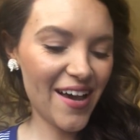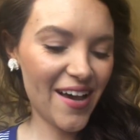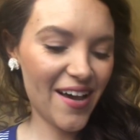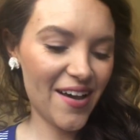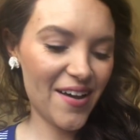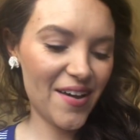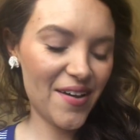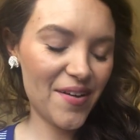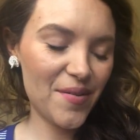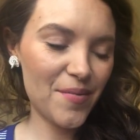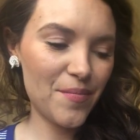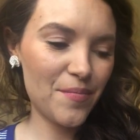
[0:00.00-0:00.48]

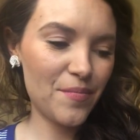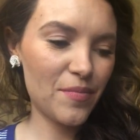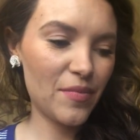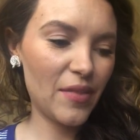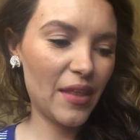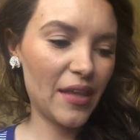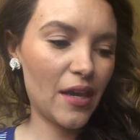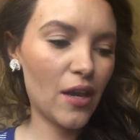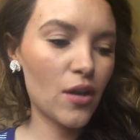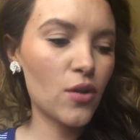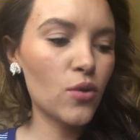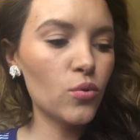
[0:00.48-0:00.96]

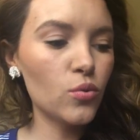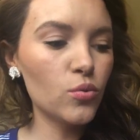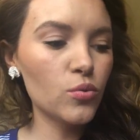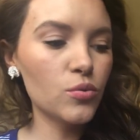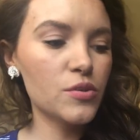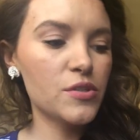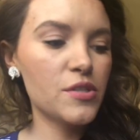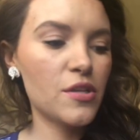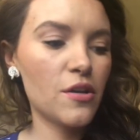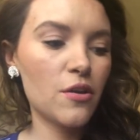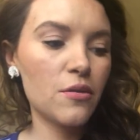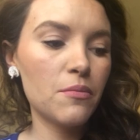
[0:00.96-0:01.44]
like a
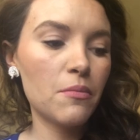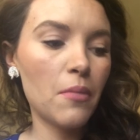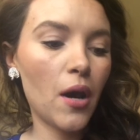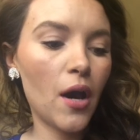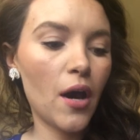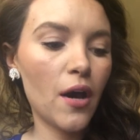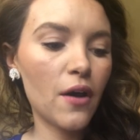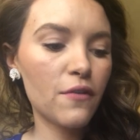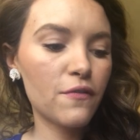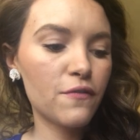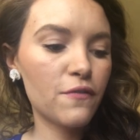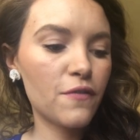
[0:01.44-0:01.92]
cool tone
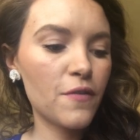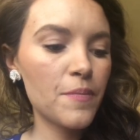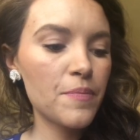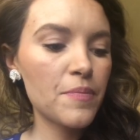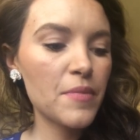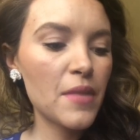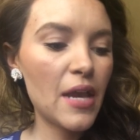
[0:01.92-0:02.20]
mauve.